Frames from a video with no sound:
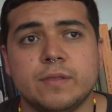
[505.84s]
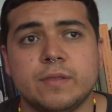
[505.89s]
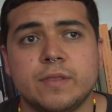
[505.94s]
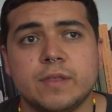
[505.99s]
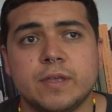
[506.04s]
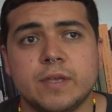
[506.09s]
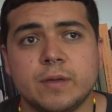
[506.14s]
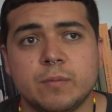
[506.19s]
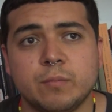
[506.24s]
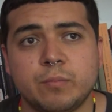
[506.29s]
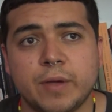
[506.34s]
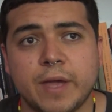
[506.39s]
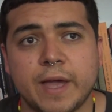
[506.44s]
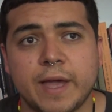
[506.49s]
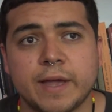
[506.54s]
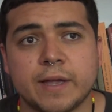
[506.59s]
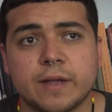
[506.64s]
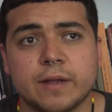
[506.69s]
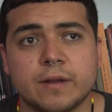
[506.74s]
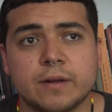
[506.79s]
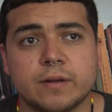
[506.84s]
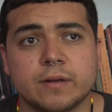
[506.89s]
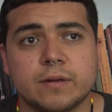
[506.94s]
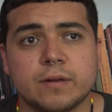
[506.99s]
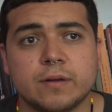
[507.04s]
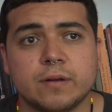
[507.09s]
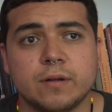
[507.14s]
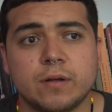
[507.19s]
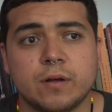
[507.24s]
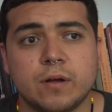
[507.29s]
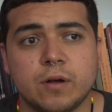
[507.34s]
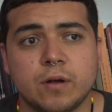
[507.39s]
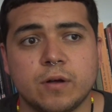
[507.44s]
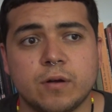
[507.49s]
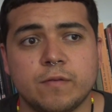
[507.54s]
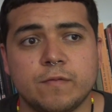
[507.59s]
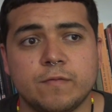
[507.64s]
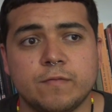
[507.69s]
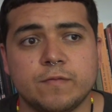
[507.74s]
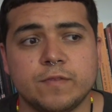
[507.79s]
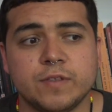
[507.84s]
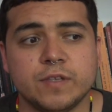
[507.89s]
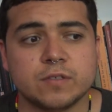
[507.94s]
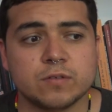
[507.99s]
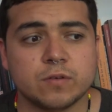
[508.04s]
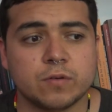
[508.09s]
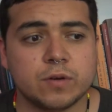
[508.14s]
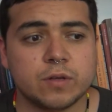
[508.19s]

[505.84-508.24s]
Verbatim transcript: the impact of these